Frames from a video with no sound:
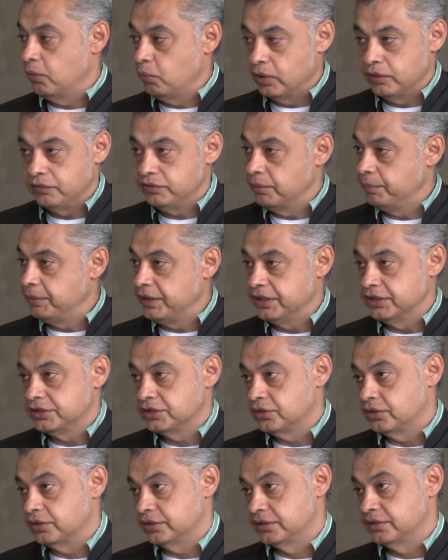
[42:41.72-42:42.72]
One of the
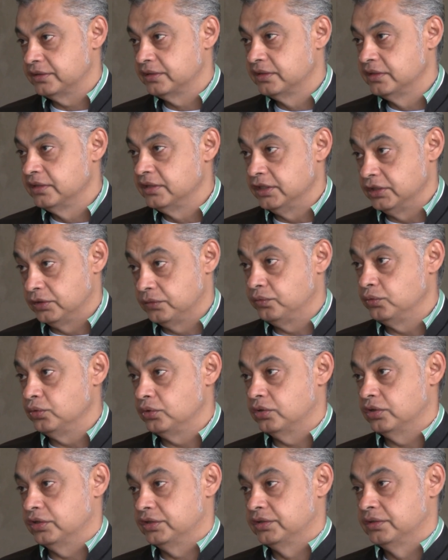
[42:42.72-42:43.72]
biggest costs is food
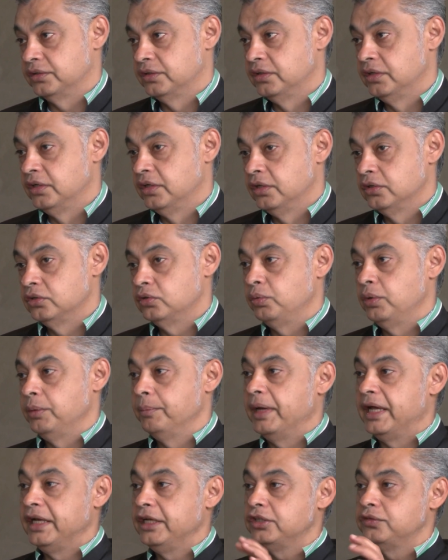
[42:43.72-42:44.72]
costs. So we
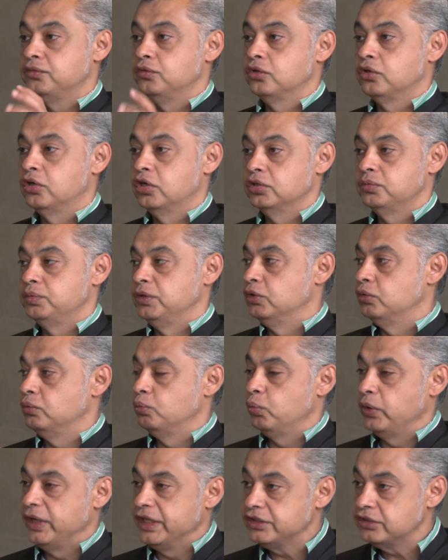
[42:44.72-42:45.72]
manage food costs. We
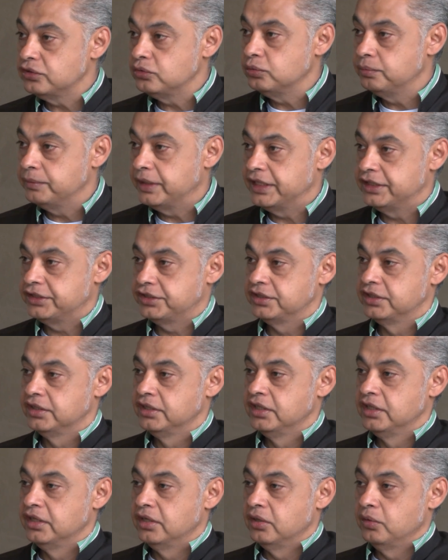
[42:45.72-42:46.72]
don't waste too much.
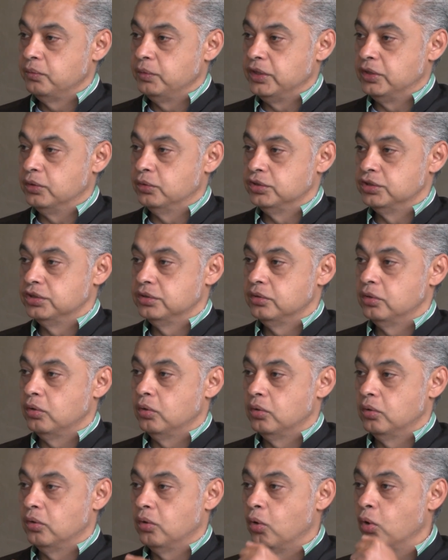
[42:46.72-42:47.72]
We don't
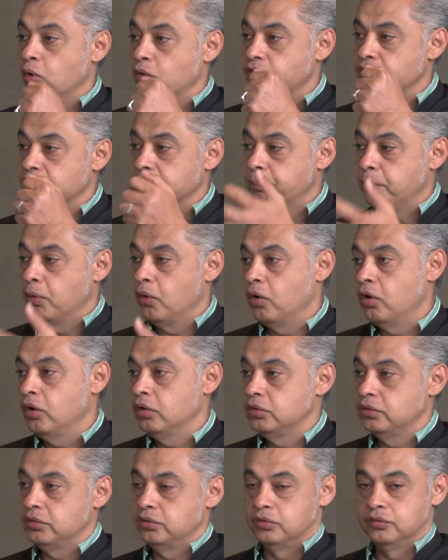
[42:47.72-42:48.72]

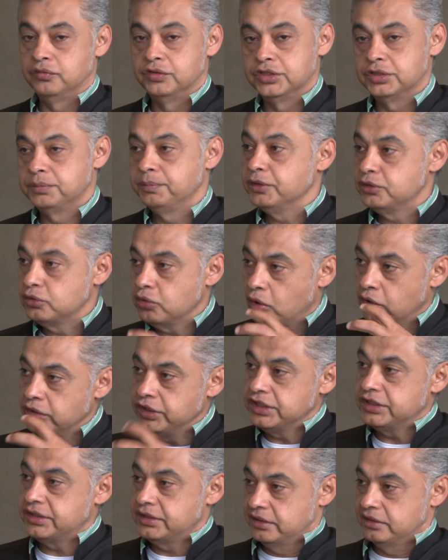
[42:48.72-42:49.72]
overpour, don't overspill. So all
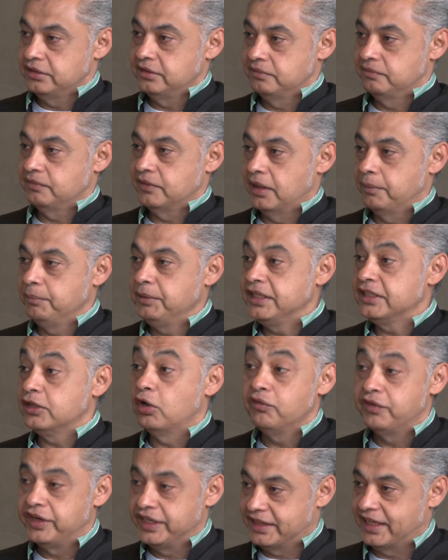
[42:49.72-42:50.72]
these, I mean, these
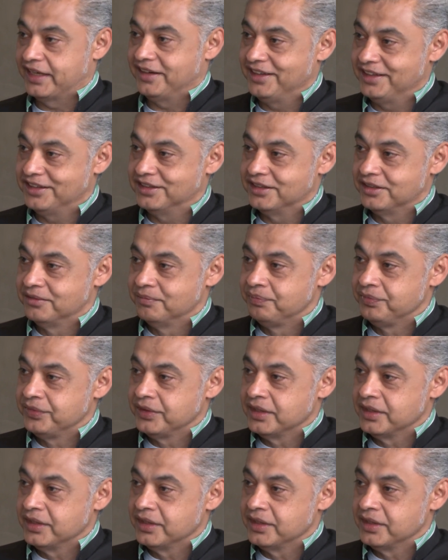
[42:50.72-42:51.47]
are all very technical.